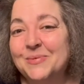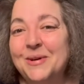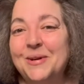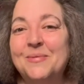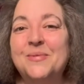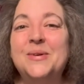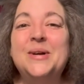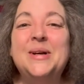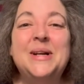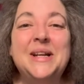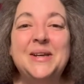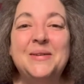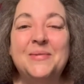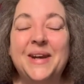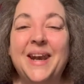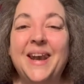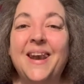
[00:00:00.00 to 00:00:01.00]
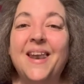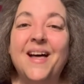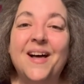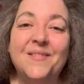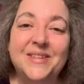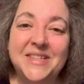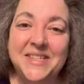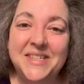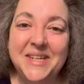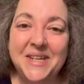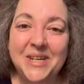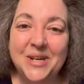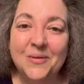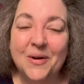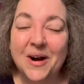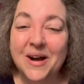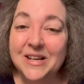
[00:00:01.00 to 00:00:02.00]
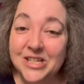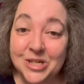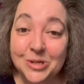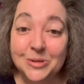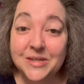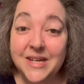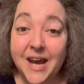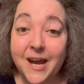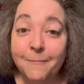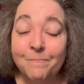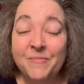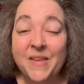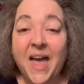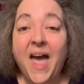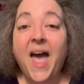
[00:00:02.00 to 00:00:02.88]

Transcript: we really would love to see you on Tuesday